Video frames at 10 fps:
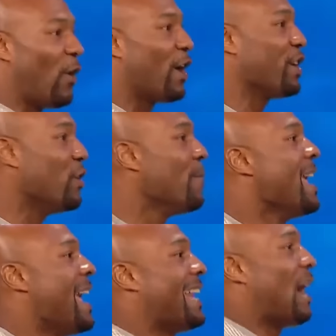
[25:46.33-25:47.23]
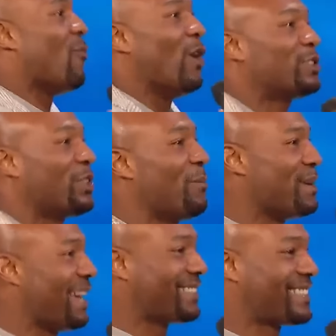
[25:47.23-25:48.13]
for you, and I want you to
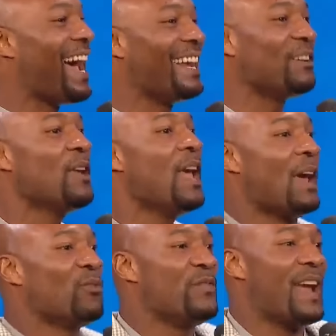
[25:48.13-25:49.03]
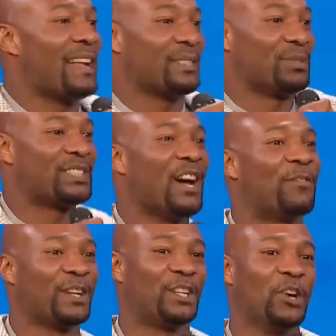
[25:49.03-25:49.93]
be excited, and we've got some
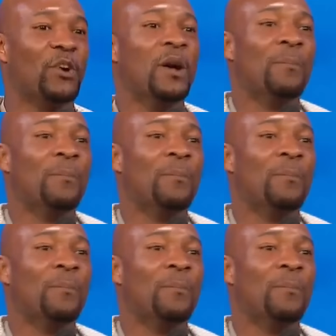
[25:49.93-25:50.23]
stuff to do.